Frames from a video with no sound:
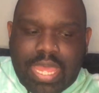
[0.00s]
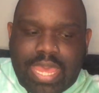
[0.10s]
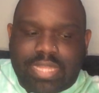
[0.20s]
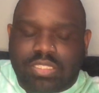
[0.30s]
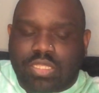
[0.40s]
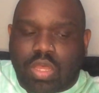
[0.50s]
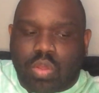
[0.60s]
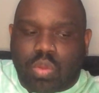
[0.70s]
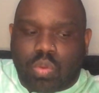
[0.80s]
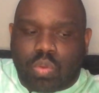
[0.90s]
And
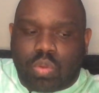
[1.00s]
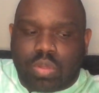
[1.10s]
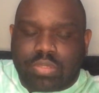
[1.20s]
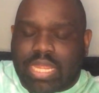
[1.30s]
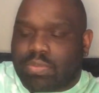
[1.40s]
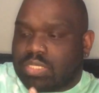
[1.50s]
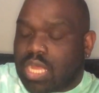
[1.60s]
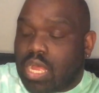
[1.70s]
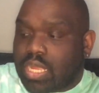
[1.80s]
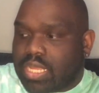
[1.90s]
so they were
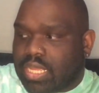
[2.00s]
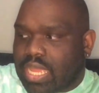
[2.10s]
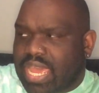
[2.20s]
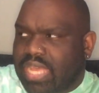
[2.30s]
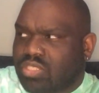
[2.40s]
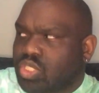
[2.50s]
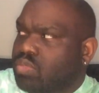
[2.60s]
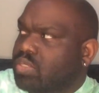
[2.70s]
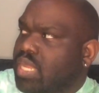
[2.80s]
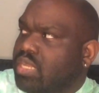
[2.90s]
talking, and Juke
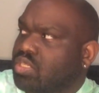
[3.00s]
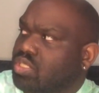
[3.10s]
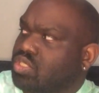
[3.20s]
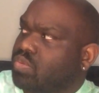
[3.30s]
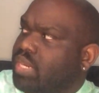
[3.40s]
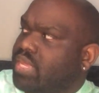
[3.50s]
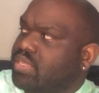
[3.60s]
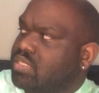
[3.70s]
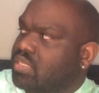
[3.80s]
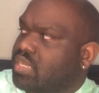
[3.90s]
was like, "You want to have
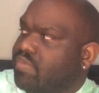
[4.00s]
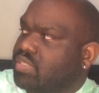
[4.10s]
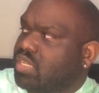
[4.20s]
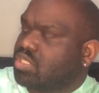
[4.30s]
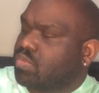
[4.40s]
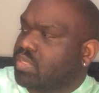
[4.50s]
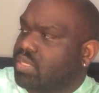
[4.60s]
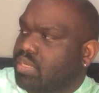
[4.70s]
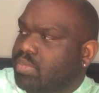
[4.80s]
this conversation with him